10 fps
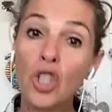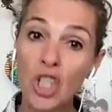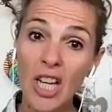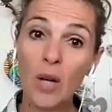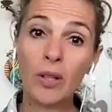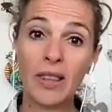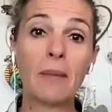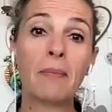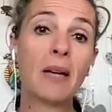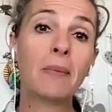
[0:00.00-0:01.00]
share what
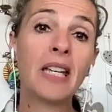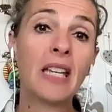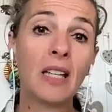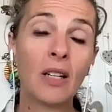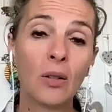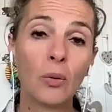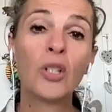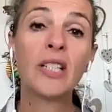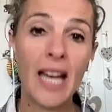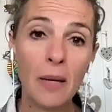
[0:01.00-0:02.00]
they maybe weren't